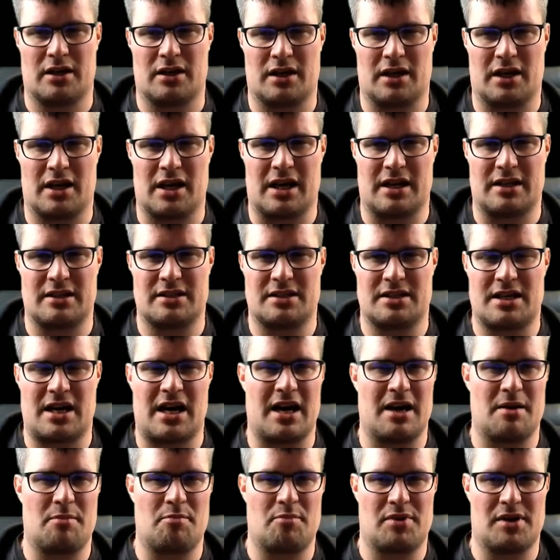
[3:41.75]
again
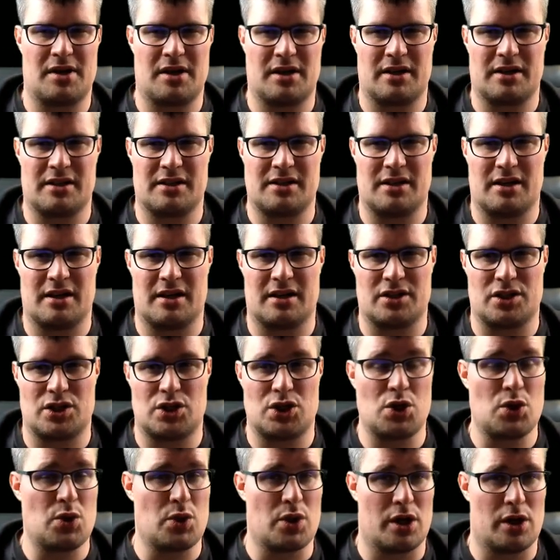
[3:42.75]
type
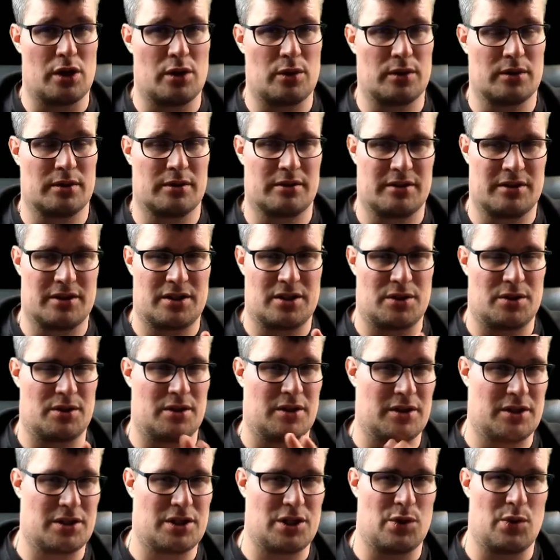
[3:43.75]
sudo to,
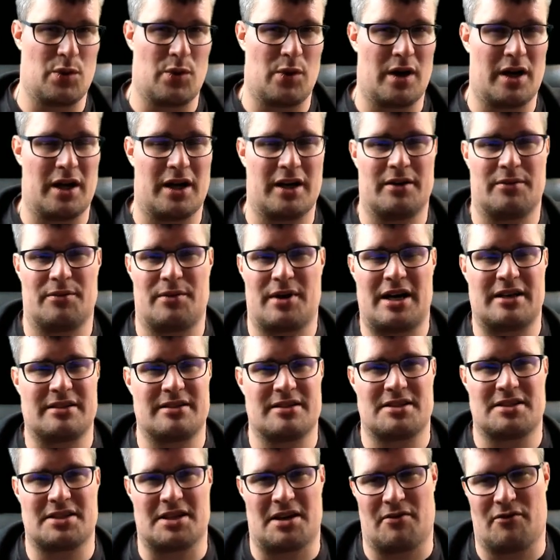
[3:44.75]
to uh,
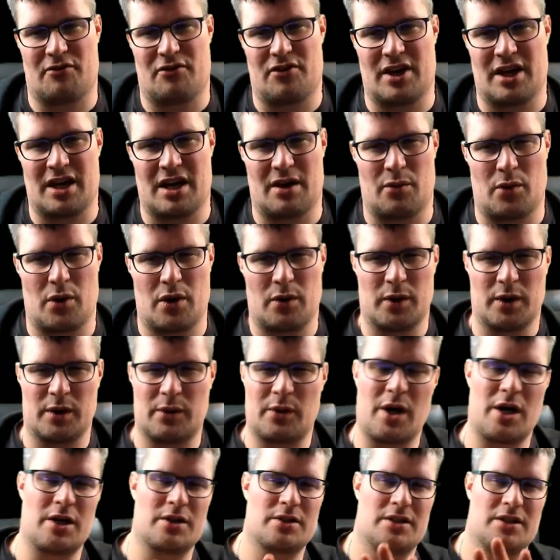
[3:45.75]
run something and we will
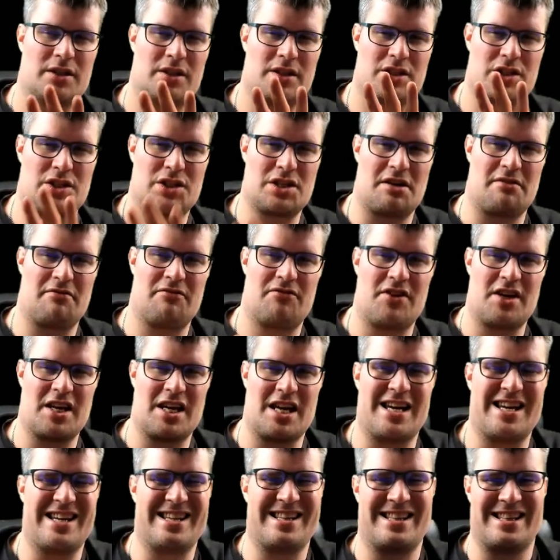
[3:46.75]
run something
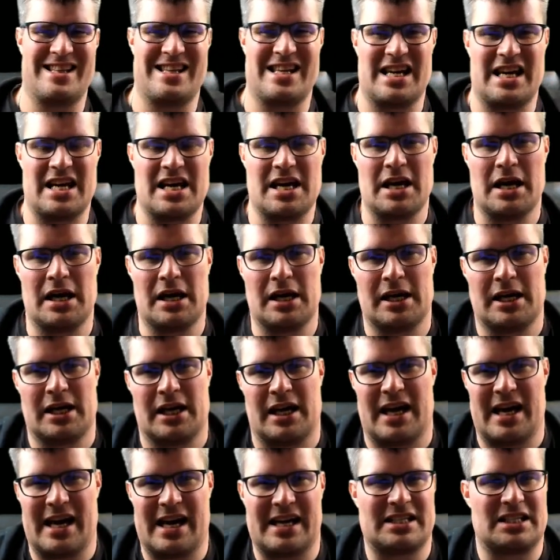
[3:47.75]
in the
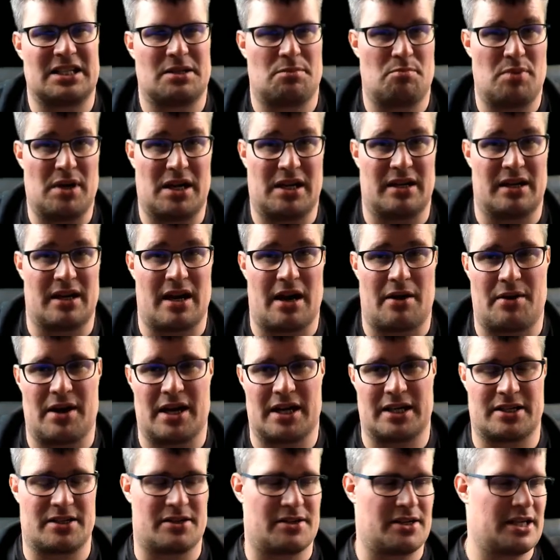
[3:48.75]
sbin
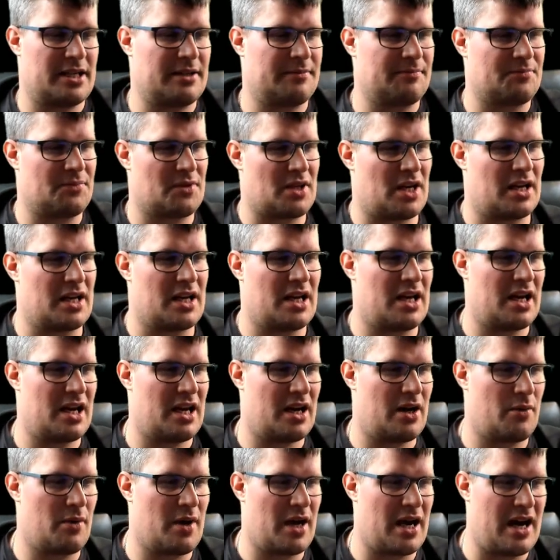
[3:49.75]
directory. And
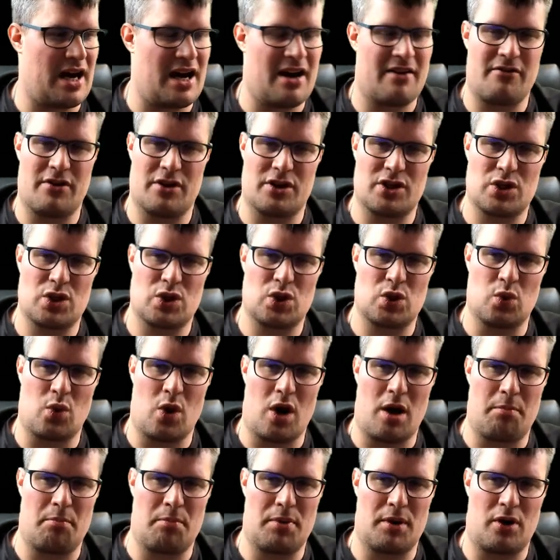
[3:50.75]
here we have
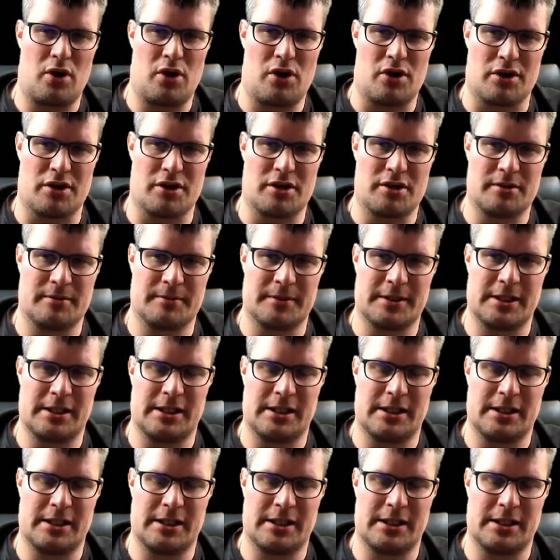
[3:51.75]
swap on.